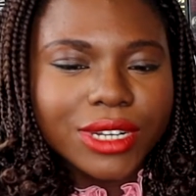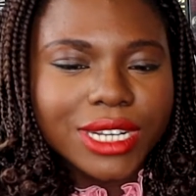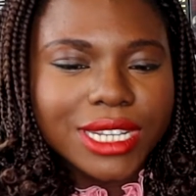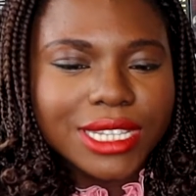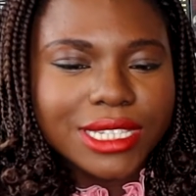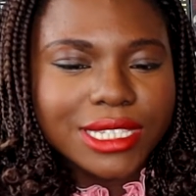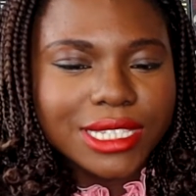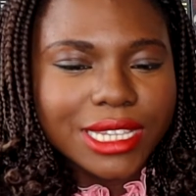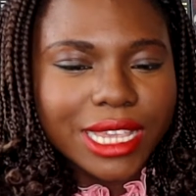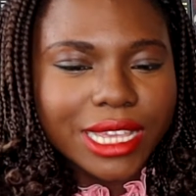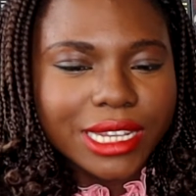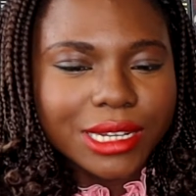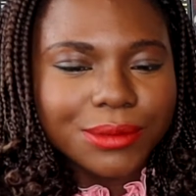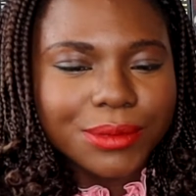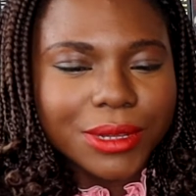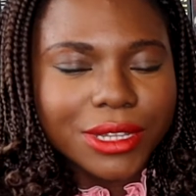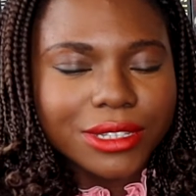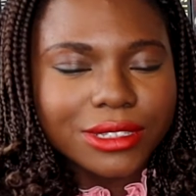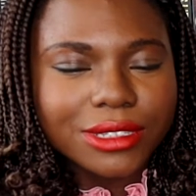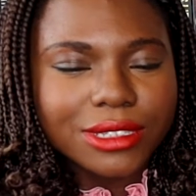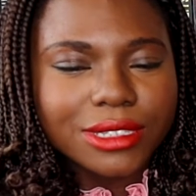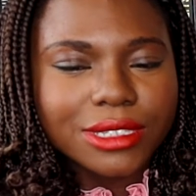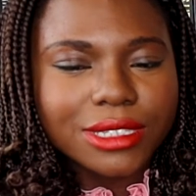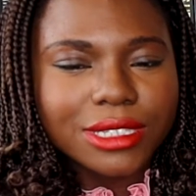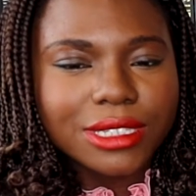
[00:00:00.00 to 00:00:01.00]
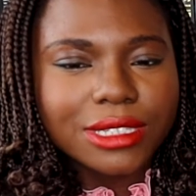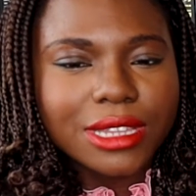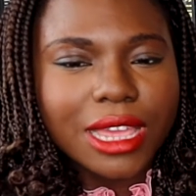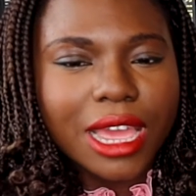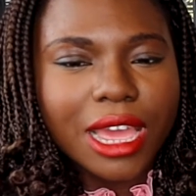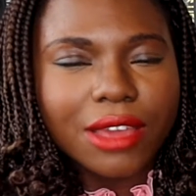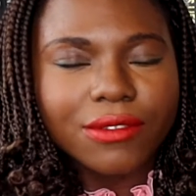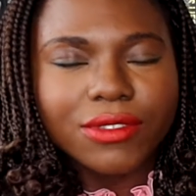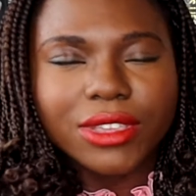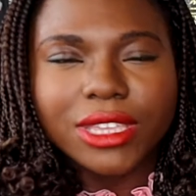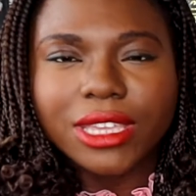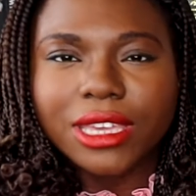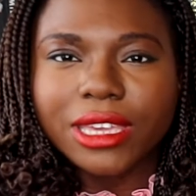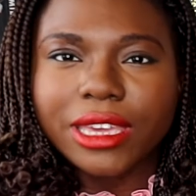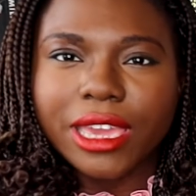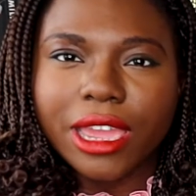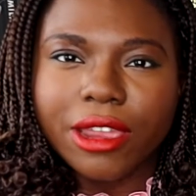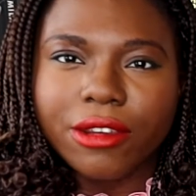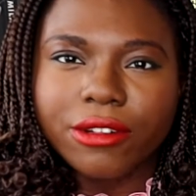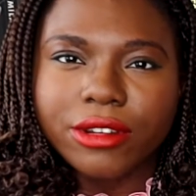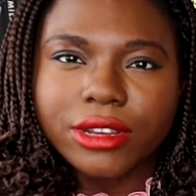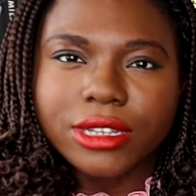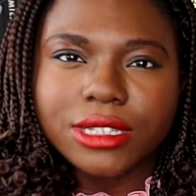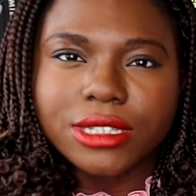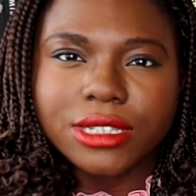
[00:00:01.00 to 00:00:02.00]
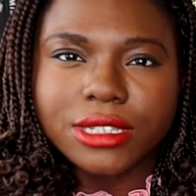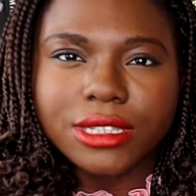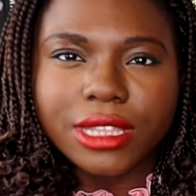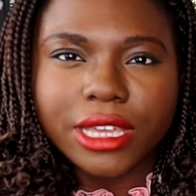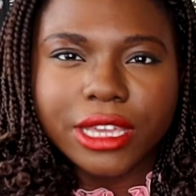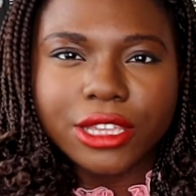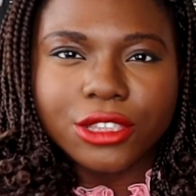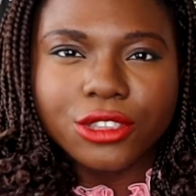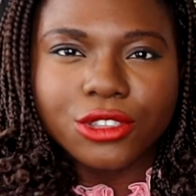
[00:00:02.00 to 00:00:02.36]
sad about having a character that